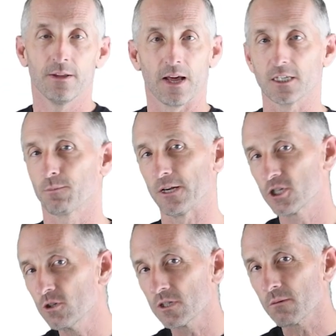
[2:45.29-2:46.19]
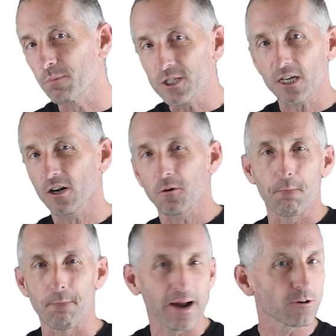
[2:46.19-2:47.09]
That is, by choosing particular
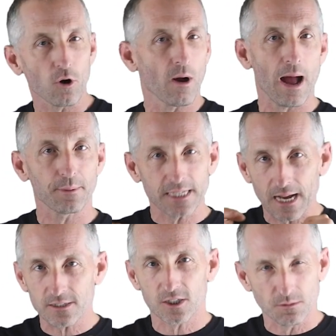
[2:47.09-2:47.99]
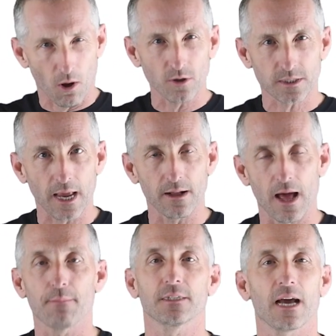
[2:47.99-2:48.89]
microhabitats, small-scale
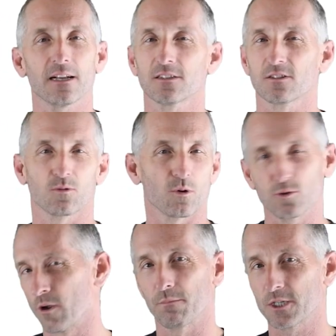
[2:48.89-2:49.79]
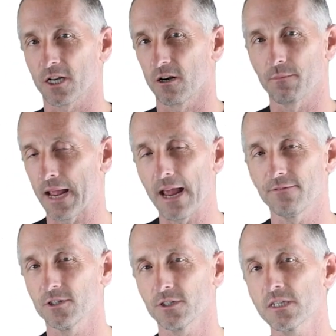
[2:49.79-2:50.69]
habitats, or doing particular
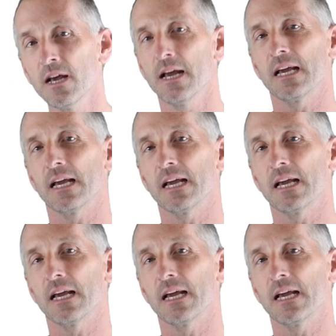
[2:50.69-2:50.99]
behaviors,